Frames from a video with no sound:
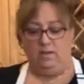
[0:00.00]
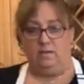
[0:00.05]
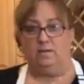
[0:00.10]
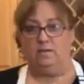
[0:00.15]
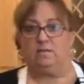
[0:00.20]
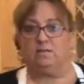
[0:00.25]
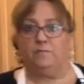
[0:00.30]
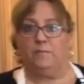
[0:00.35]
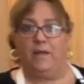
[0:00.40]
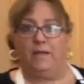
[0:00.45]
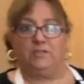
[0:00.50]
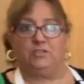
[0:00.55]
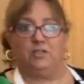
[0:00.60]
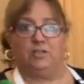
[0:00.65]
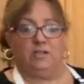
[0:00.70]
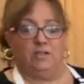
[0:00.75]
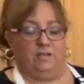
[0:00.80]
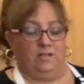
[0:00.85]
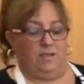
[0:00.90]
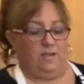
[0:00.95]
it's kind of
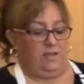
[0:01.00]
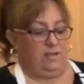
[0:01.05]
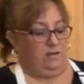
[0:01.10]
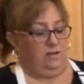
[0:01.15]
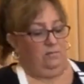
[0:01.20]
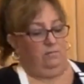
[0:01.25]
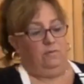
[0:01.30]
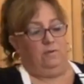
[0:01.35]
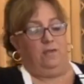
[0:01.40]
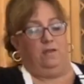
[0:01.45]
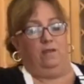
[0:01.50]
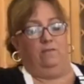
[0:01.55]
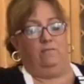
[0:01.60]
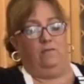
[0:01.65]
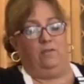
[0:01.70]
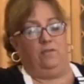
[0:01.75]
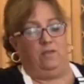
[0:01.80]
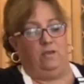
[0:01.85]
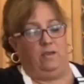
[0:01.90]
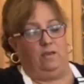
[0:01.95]
spatula-like and it will get
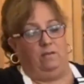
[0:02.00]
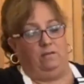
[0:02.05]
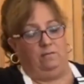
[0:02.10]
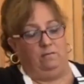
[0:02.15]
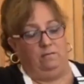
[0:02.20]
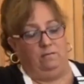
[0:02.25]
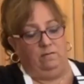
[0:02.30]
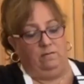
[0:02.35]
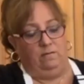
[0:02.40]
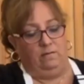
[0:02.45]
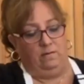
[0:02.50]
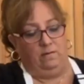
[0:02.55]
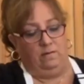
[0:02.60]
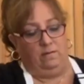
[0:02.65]
everything out.